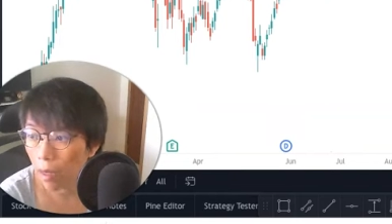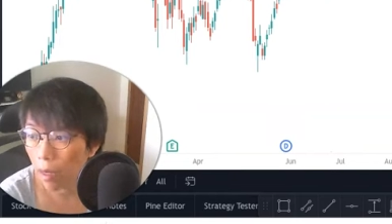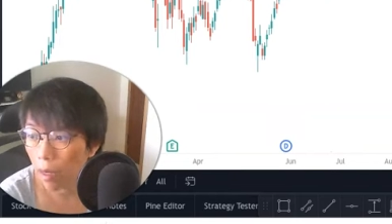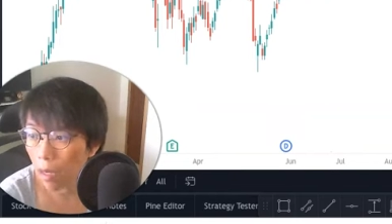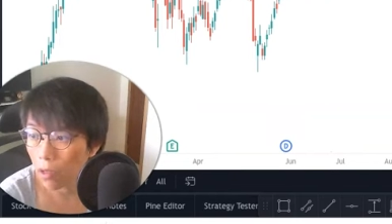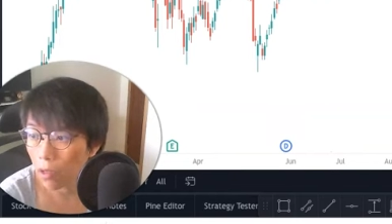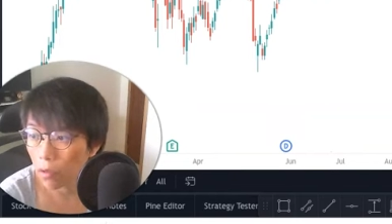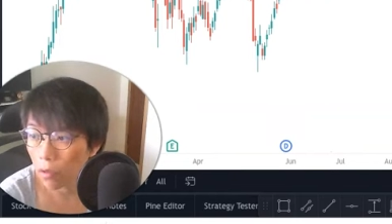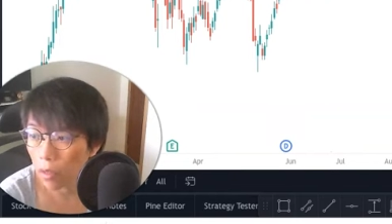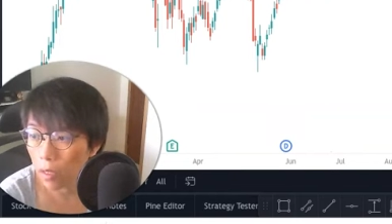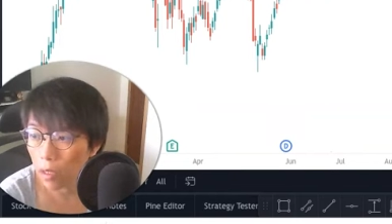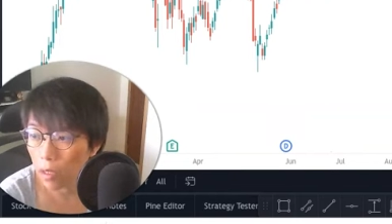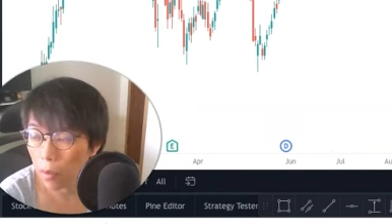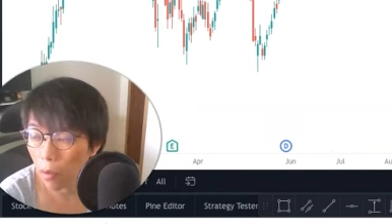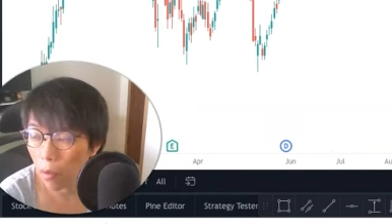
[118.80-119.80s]
okay so
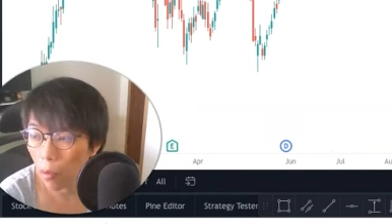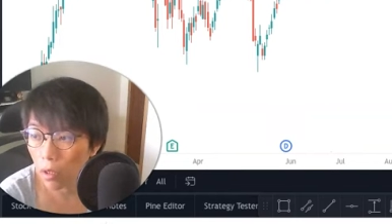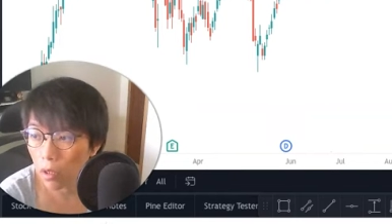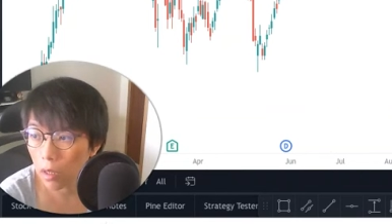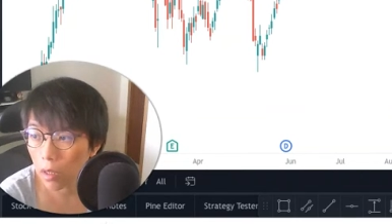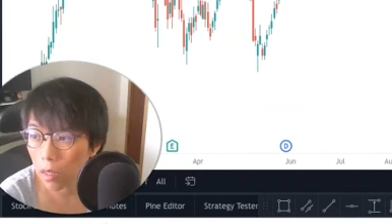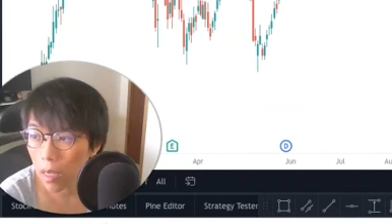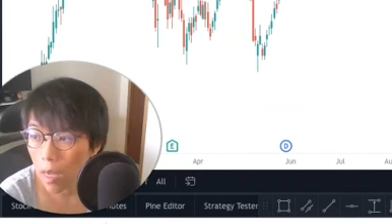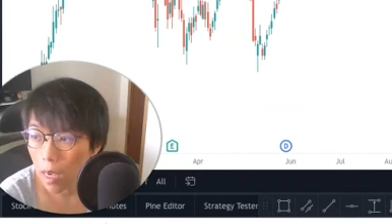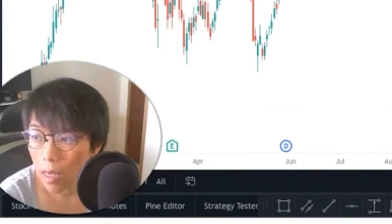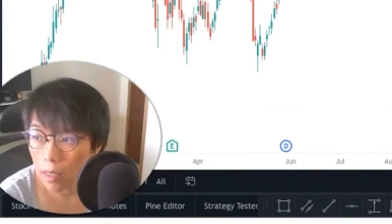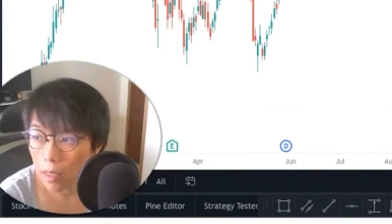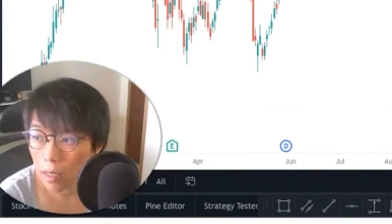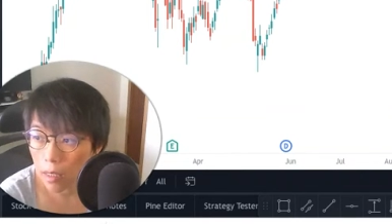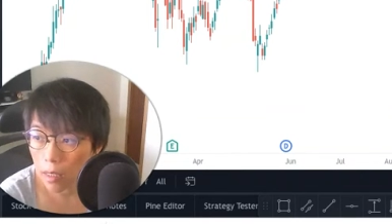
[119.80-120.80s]
here's my watch list
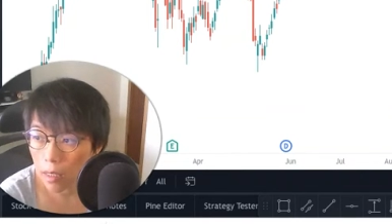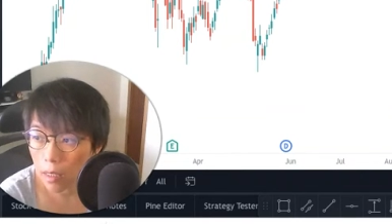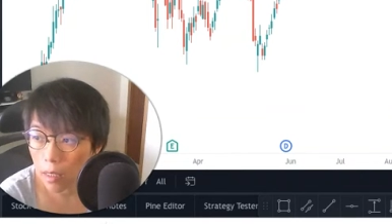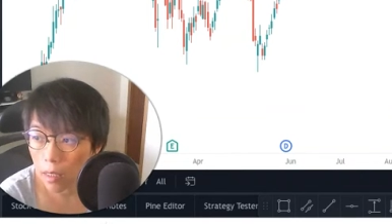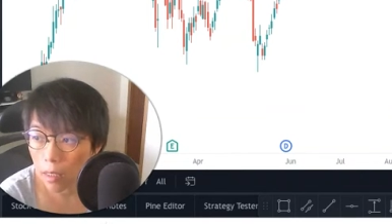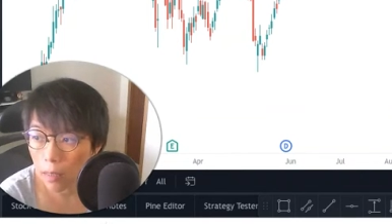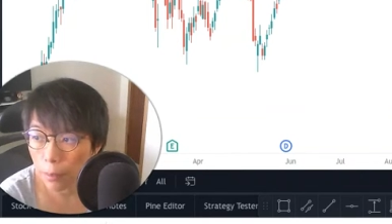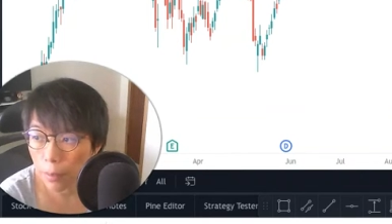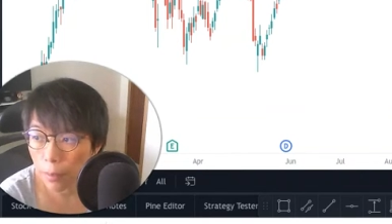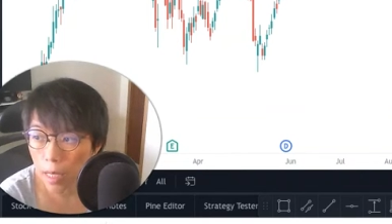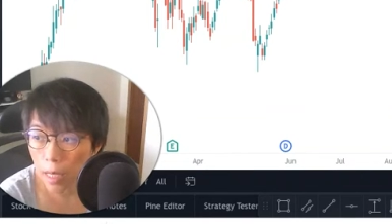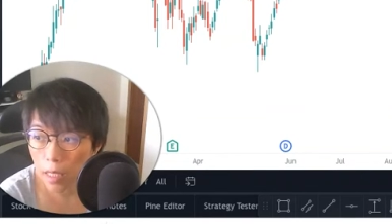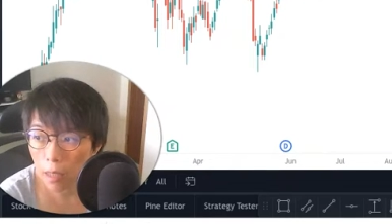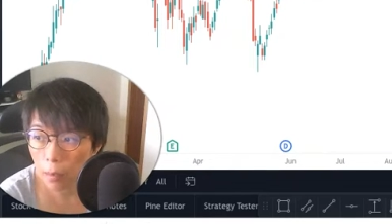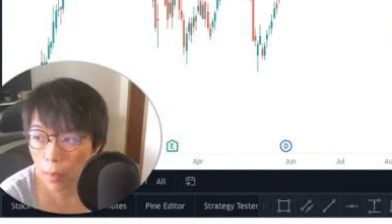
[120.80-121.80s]
see this little
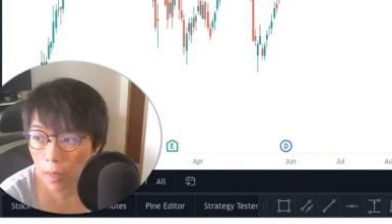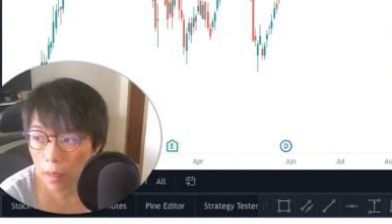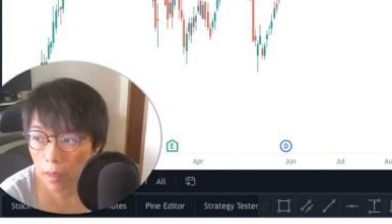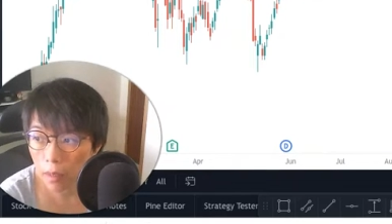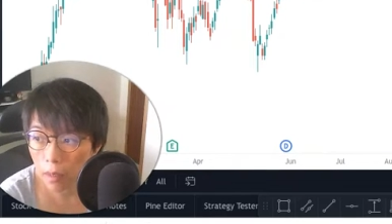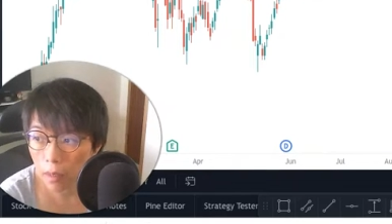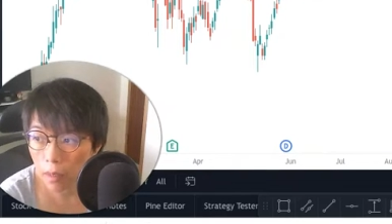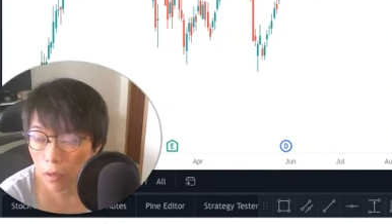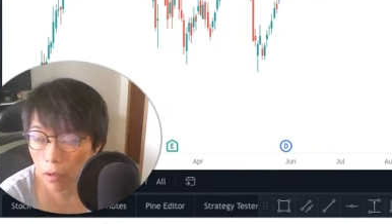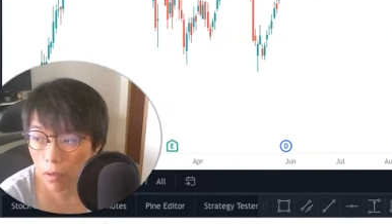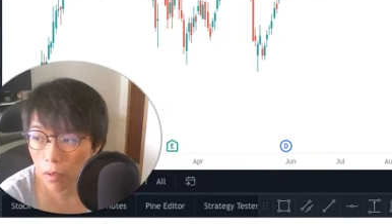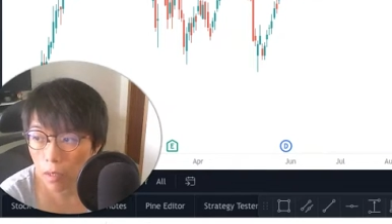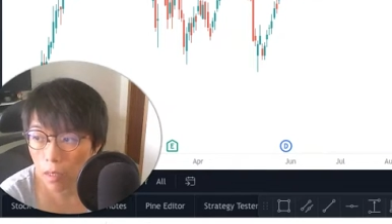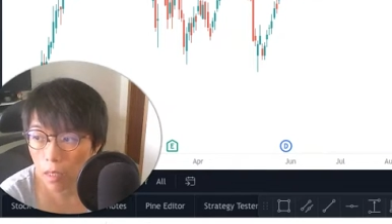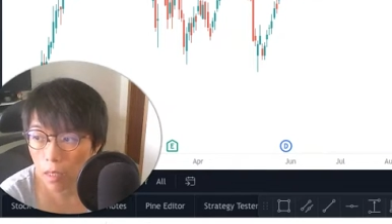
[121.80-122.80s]
plus button here so
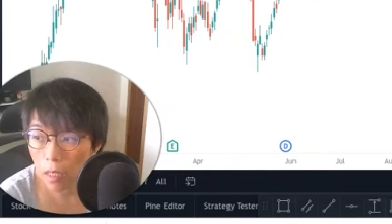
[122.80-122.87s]
this